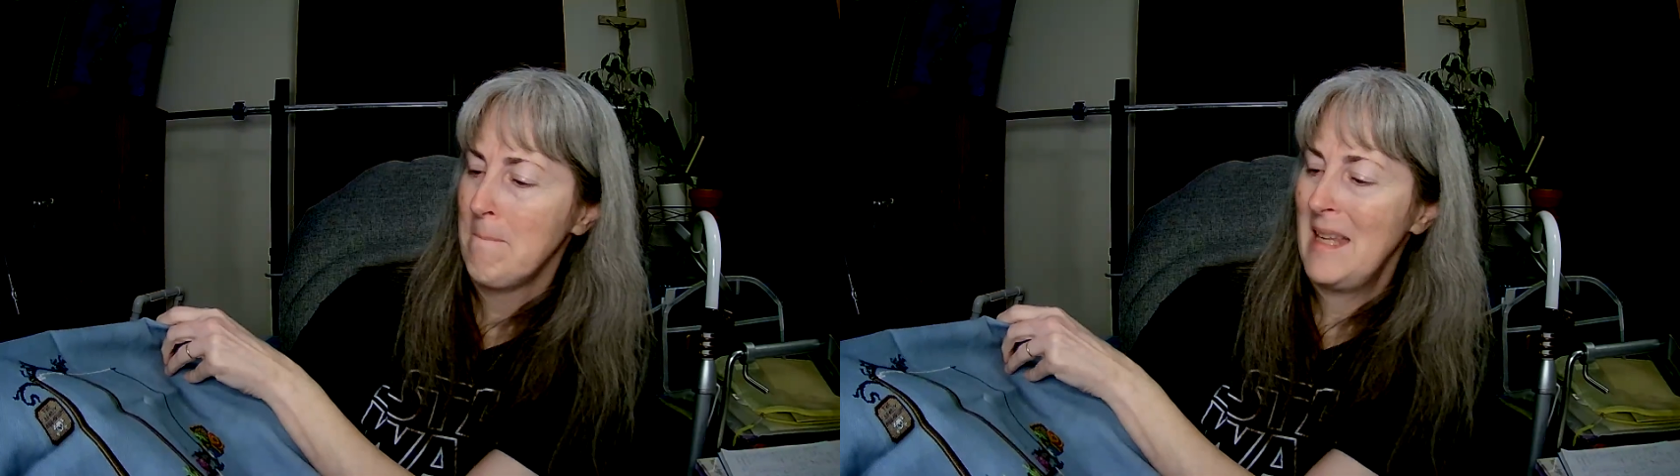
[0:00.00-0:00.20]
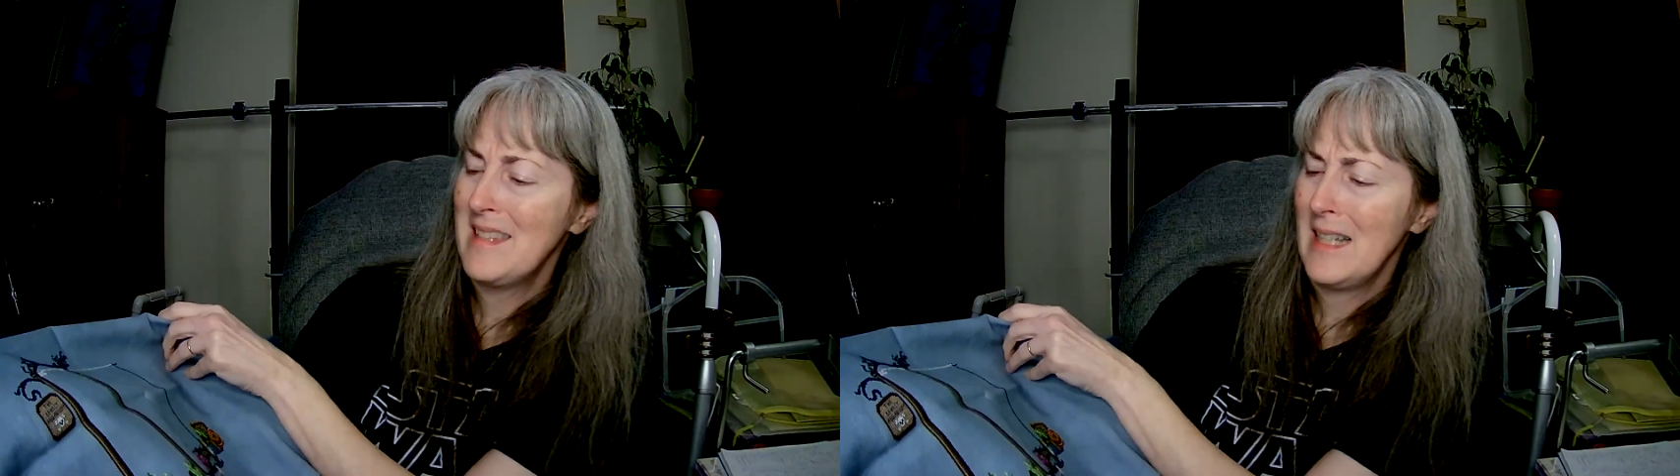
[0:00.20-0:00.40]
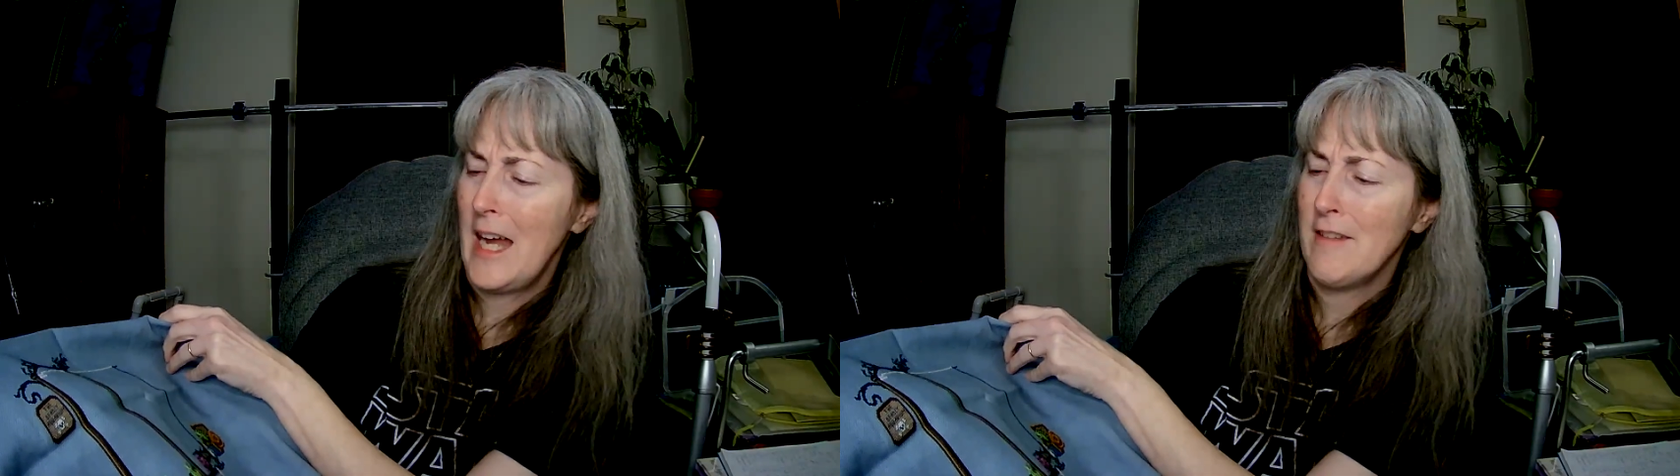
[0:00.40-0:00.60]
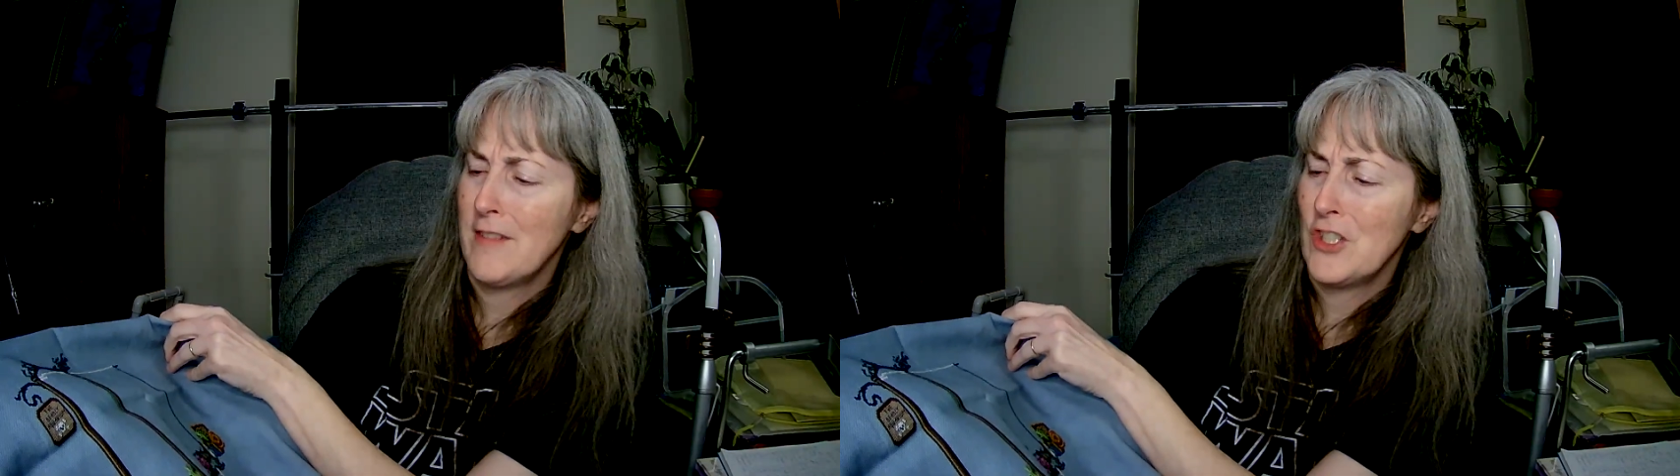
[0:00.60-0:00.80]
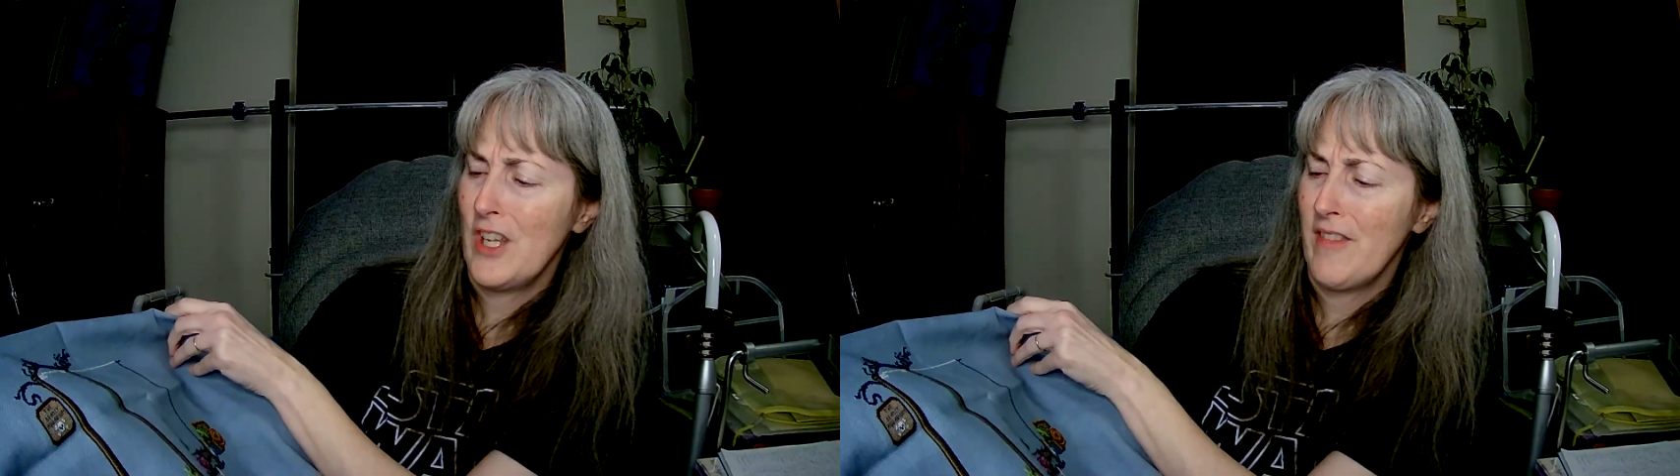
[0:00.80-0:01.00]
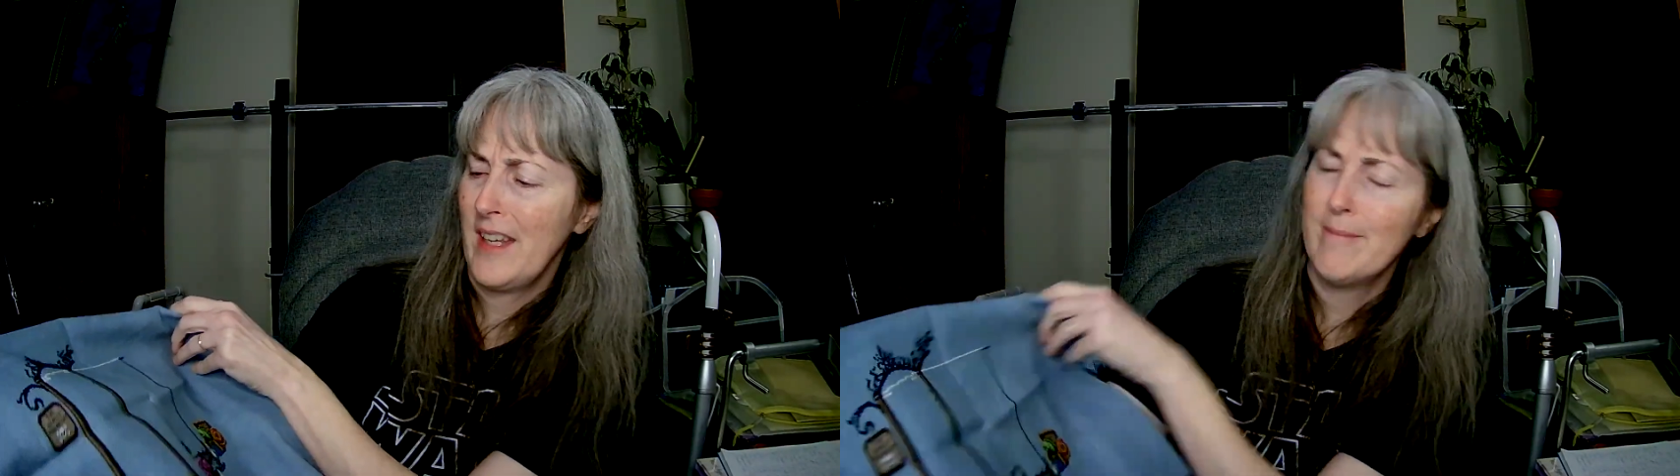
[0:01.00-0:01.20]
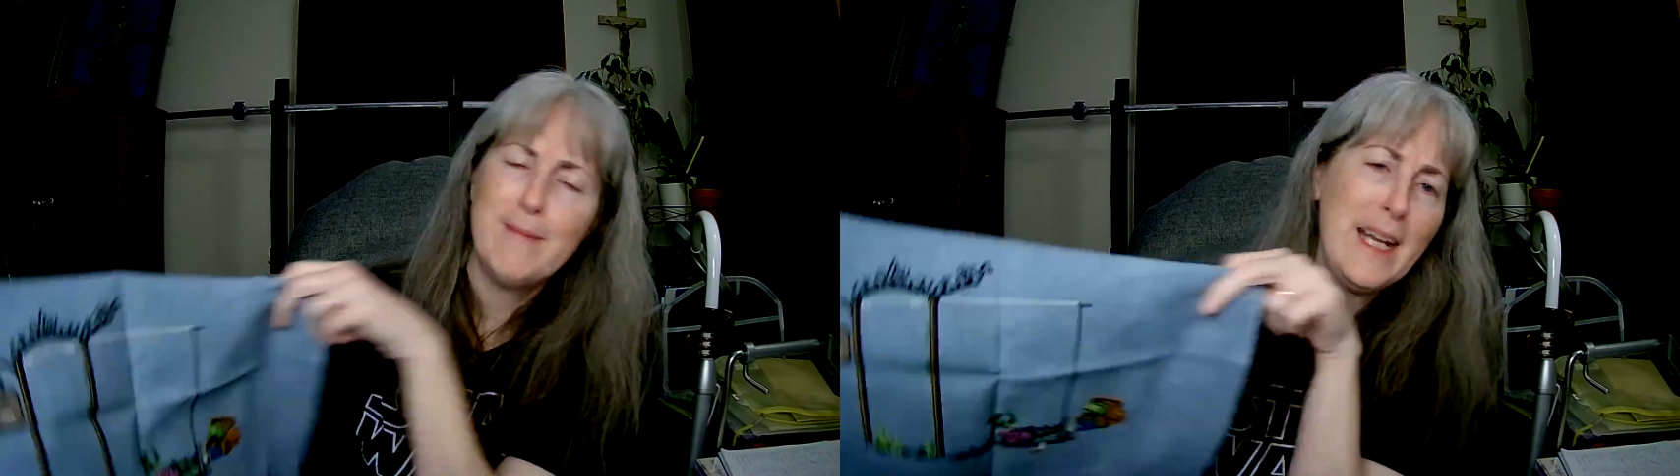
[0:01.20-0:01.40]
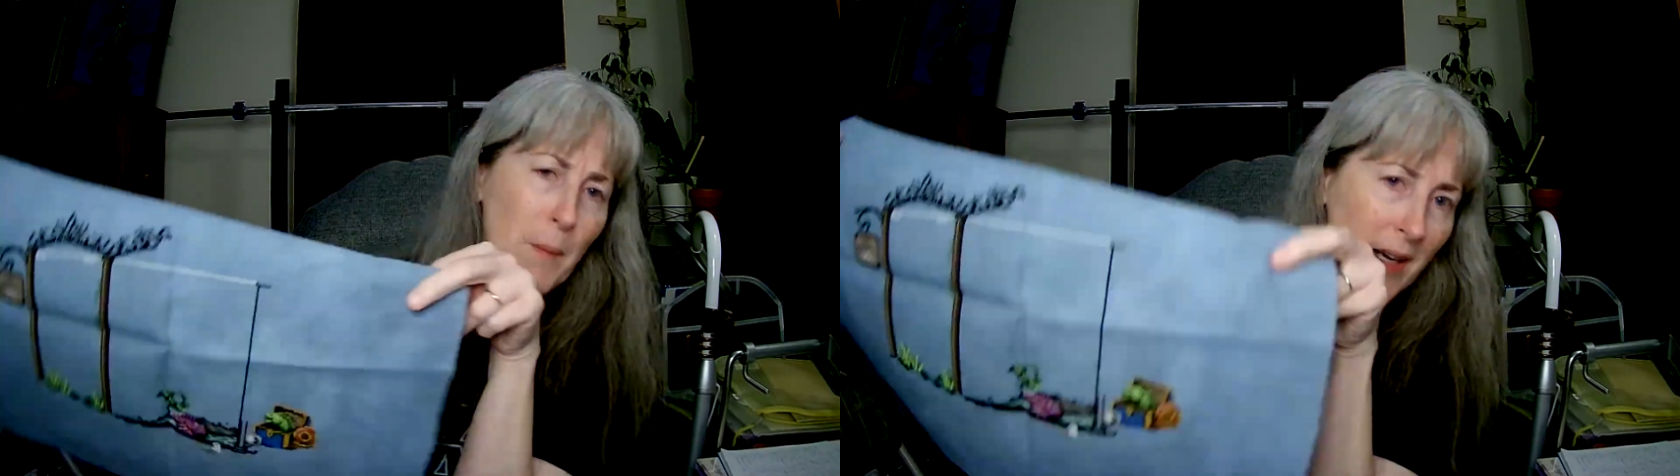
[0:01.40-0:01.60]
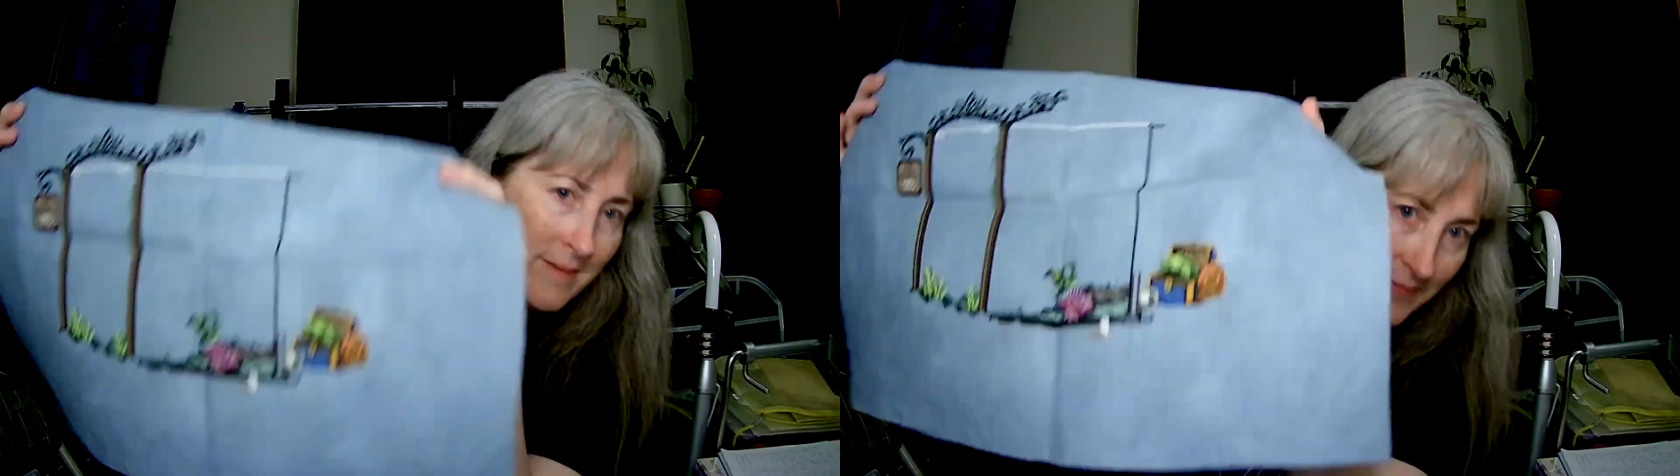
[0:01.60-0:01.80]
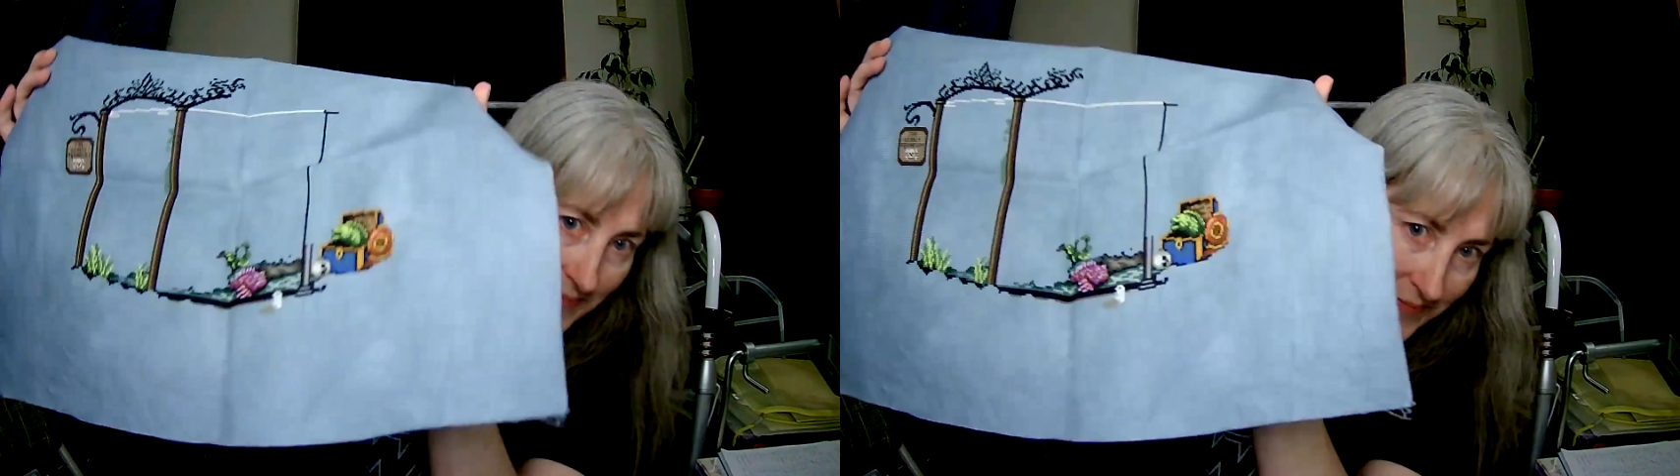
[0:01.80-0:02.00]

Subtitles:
That's a lionfish, I think. Anyway.